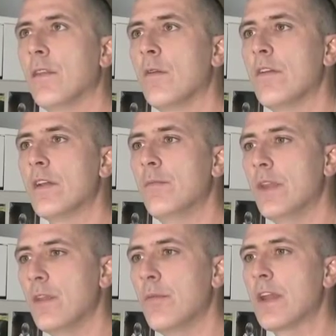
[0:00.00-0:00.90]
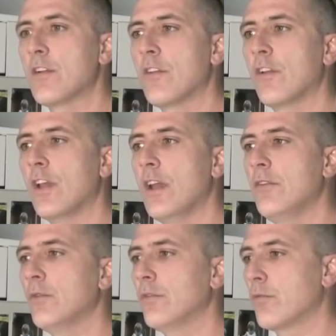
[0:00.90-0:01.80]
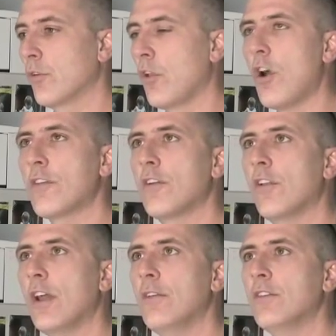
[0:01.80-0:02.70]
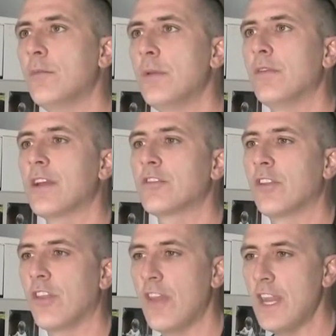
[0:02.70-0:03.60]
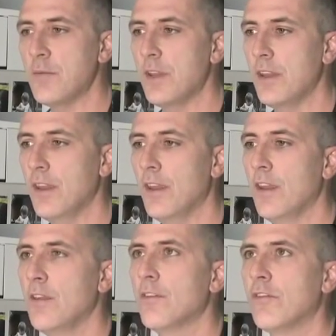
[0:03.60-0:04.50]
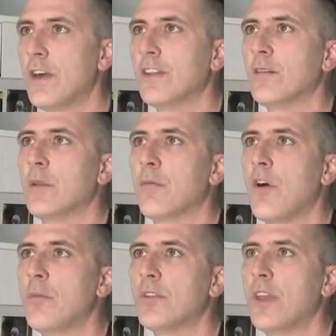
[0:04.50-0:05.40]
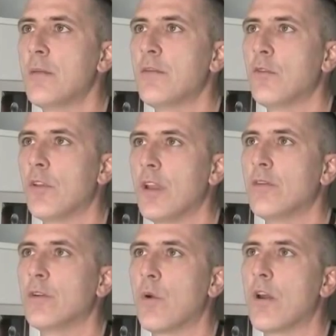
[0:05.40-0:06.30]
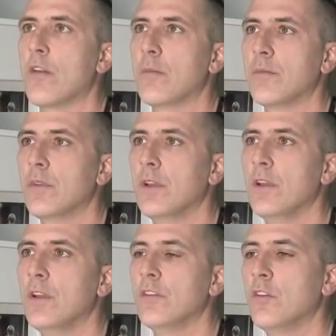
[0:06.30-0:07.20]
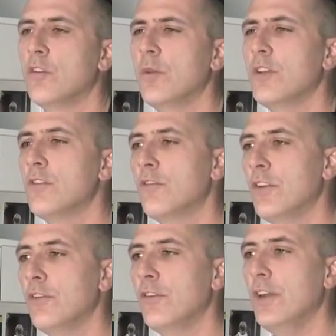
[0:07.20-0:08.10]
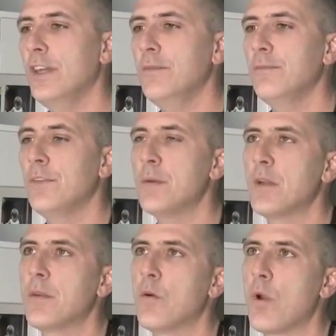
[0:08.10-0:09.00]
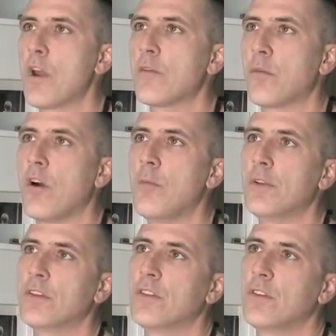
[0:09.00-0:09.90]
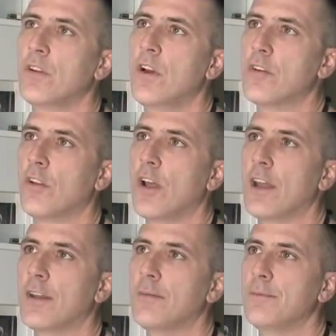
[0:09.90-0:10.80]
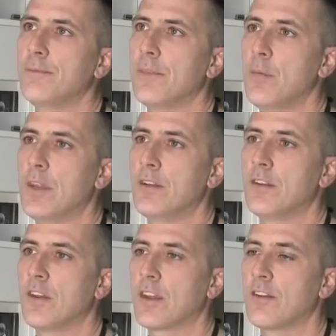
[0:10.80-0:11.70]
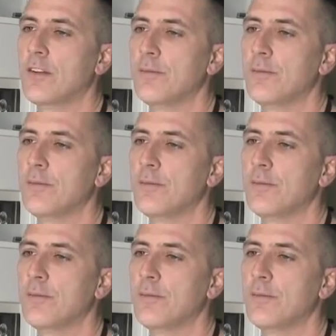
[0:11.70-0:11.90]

We've had a big impact on their lives, we've prolonged their lives, and people have actually thanked me for finding some of the problems they had before they were even aware of them. So just because you feel fine, you may not be aware of a problem that's underlying that we can detect.